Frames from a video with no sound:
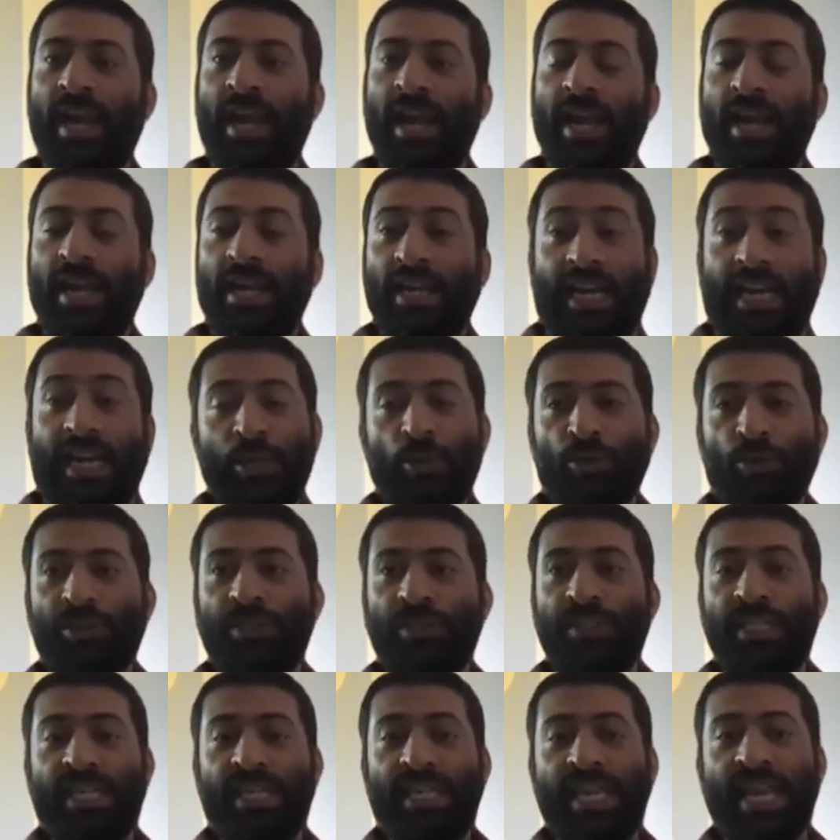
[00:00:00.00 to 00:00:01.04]
Reduce
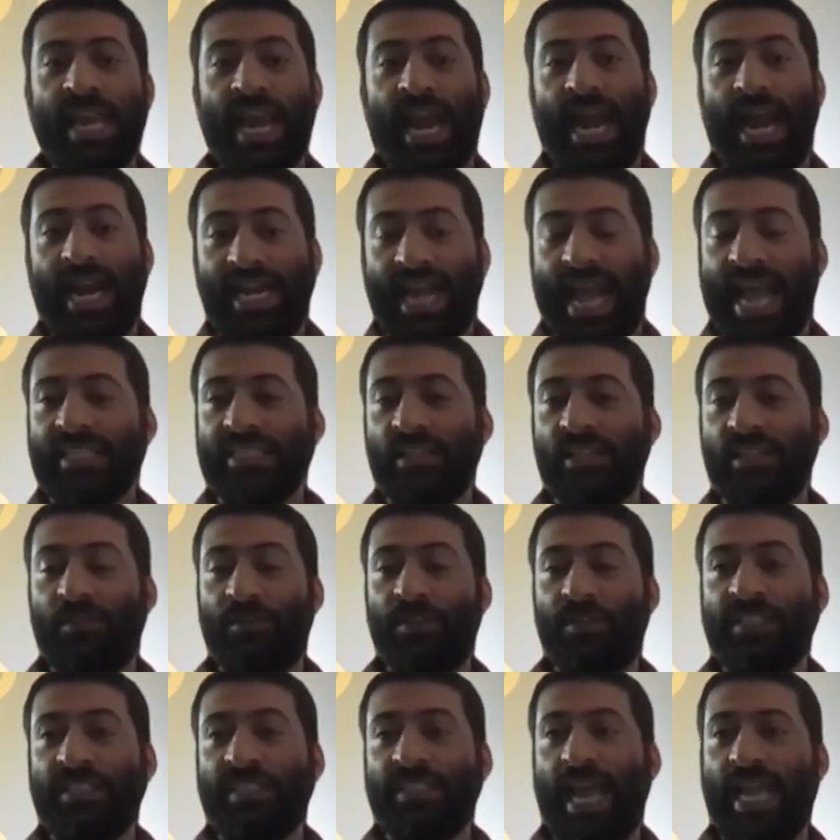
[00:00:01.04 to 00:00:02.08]
the attack
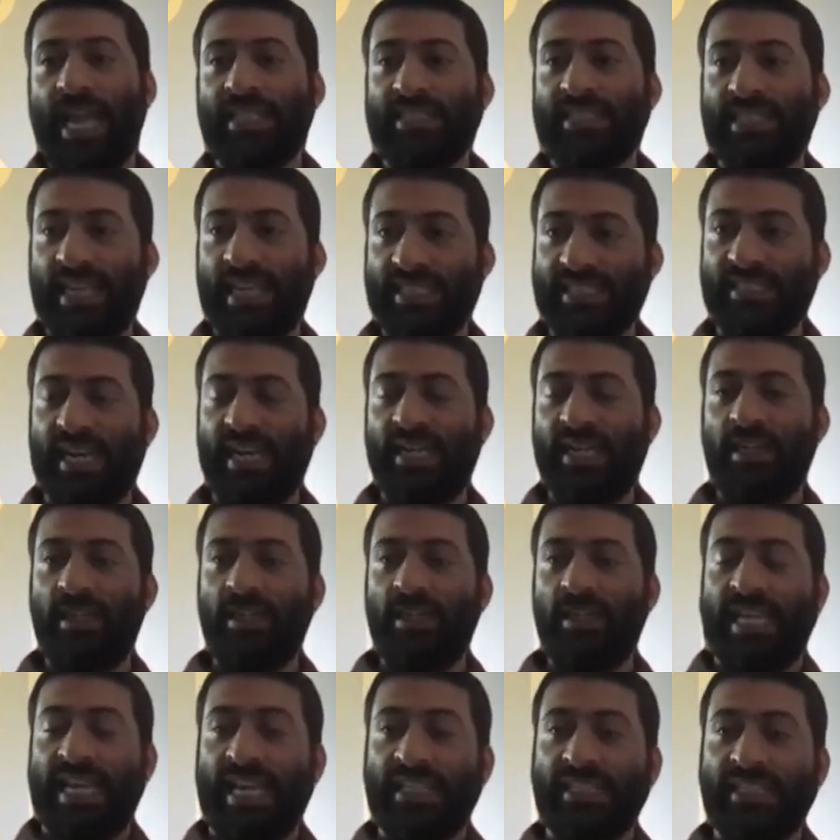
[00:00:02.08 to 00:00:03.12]
surface as less
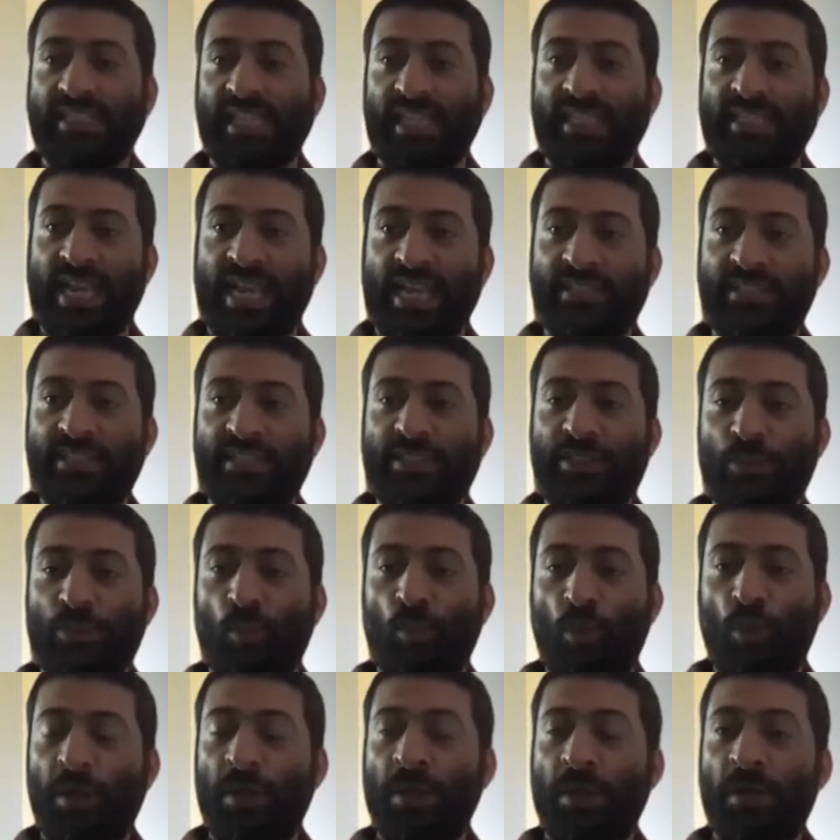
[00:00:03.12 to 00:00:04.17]
DNS transactions
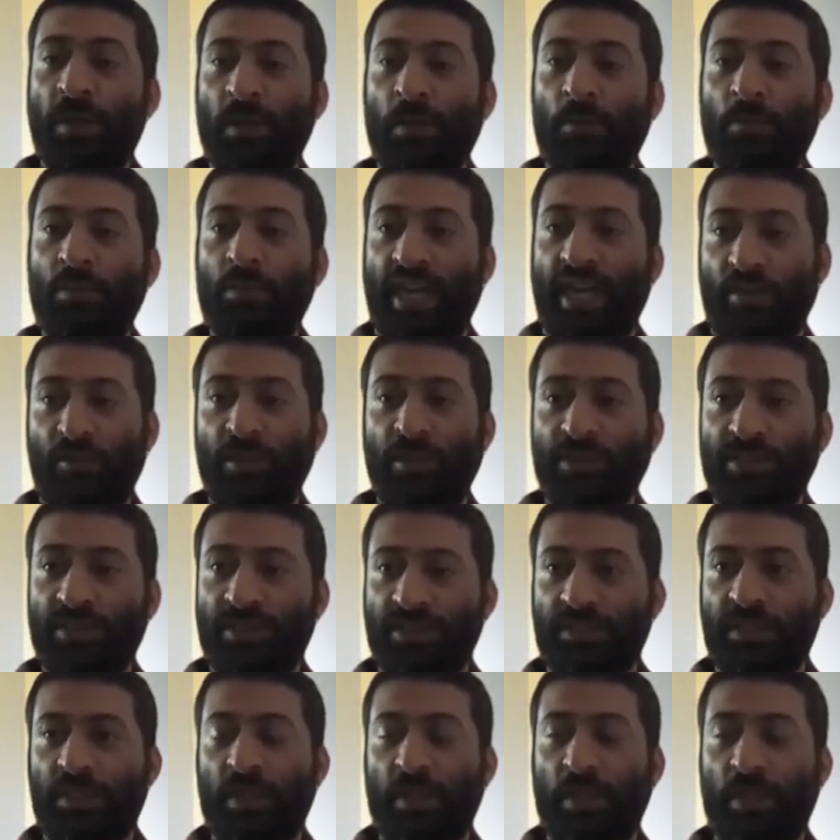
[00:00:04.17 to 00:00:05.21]
would
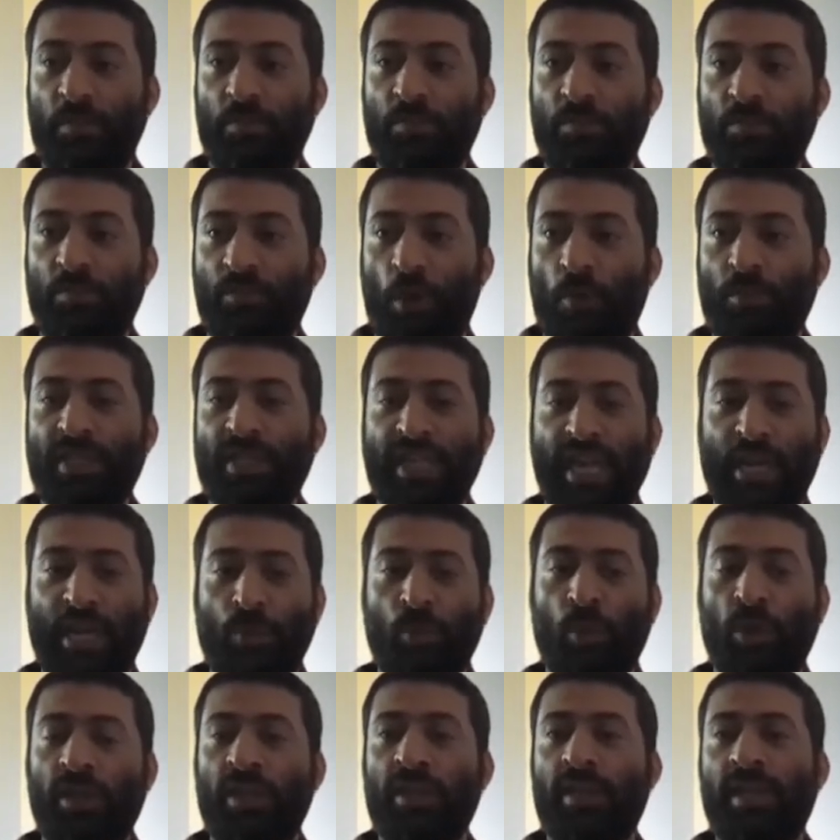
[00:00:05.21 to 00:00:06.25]
traverse from the
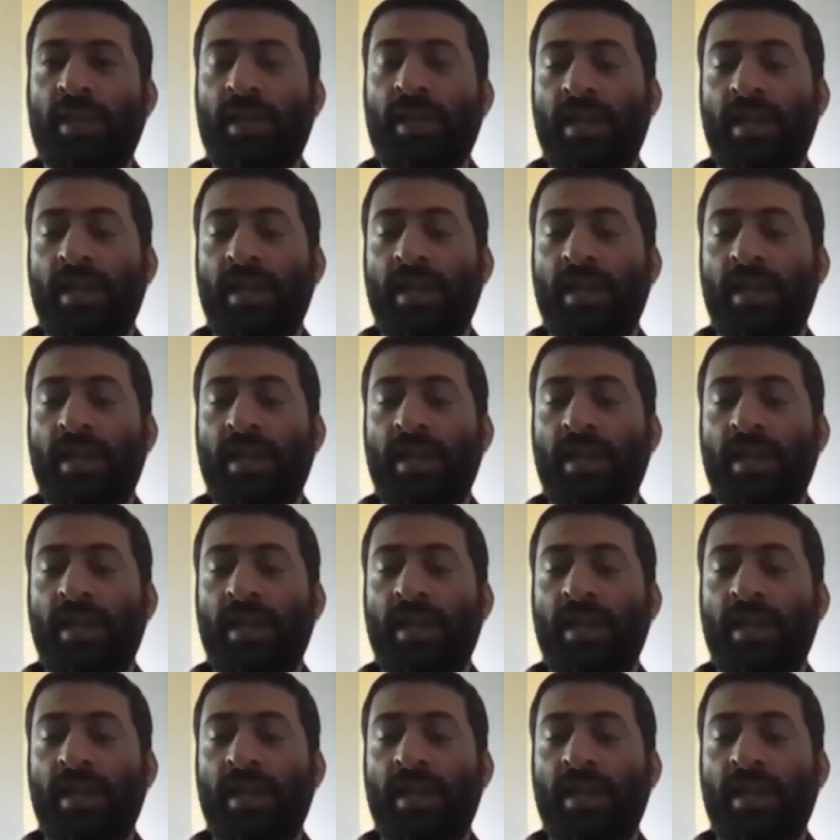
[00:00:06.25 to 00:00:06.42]
network,